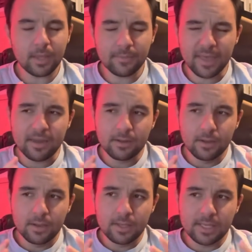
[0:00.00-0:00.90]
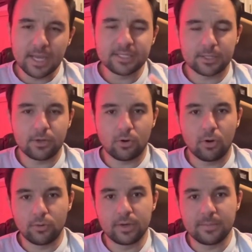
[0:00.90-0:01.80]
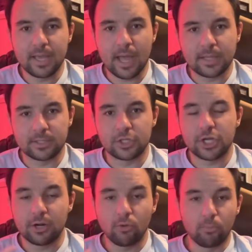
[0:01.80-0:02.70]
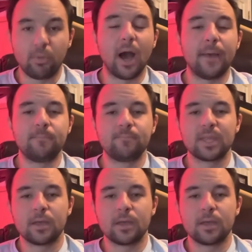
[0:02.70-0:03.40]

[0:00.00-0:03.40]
That yes, there are going to be ads on the channel, but